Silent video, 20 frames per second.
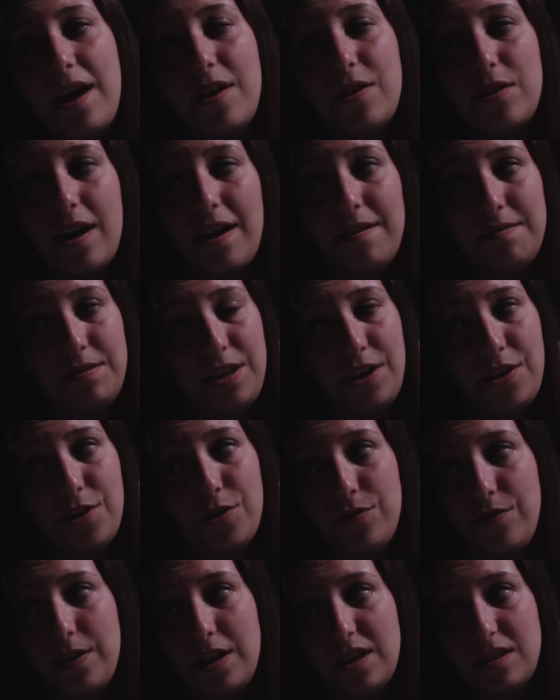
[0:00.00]
I don't have to hit
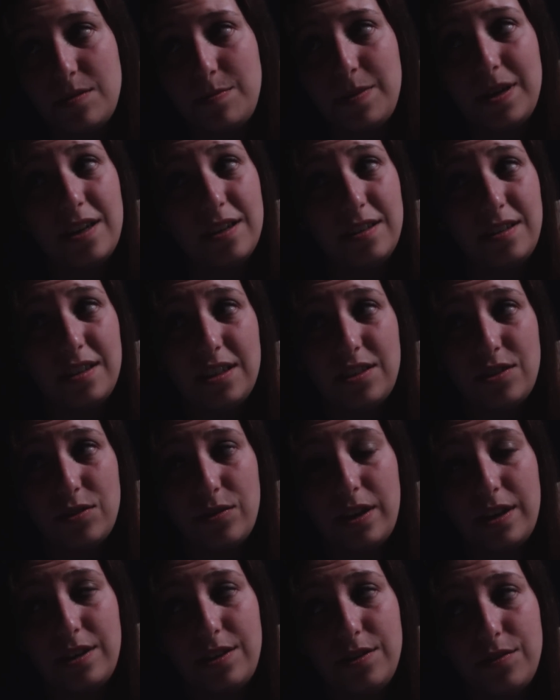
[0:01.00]
your face because it's already